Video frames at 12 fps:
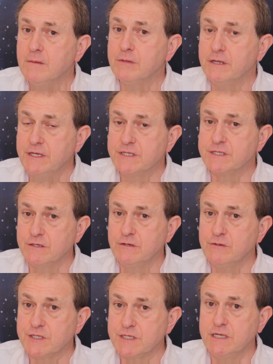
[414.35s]
please
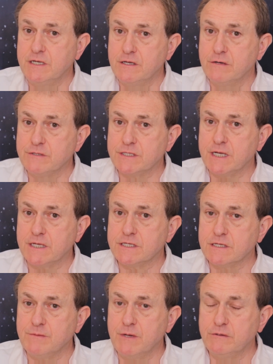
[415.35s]
do see those
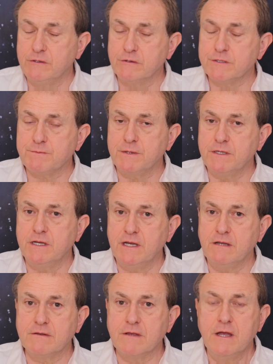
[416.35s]
testimonials
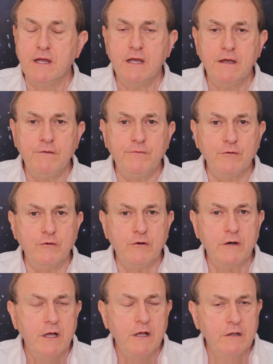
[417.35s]
beneath if
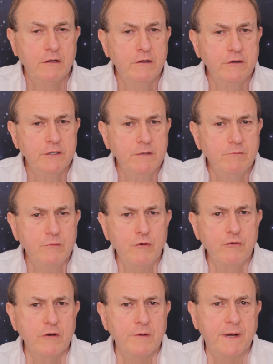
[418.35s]
you're learning
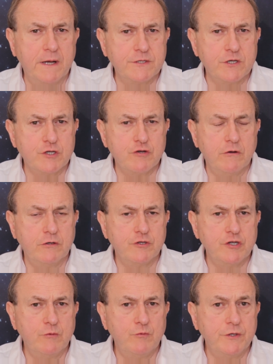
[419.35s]
more about
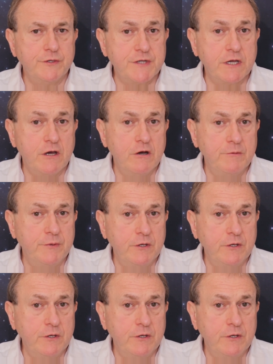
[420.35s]
astrology and want to go